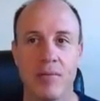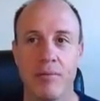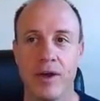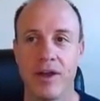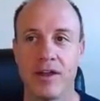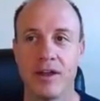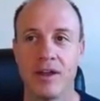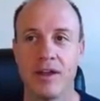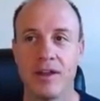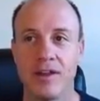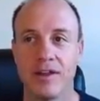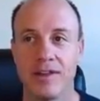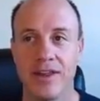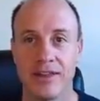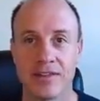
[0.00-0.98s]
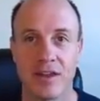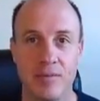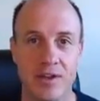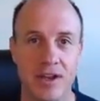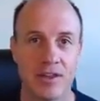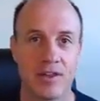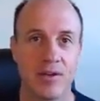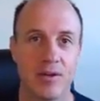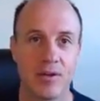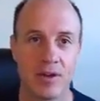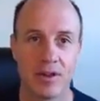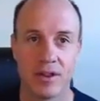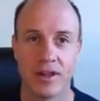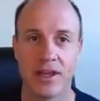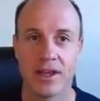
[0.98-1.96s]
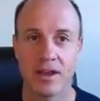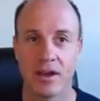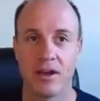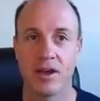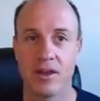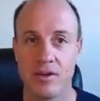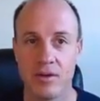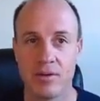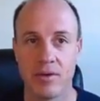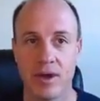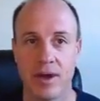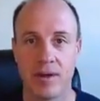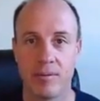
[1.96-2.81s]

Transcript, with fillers: but that's going to be another link or another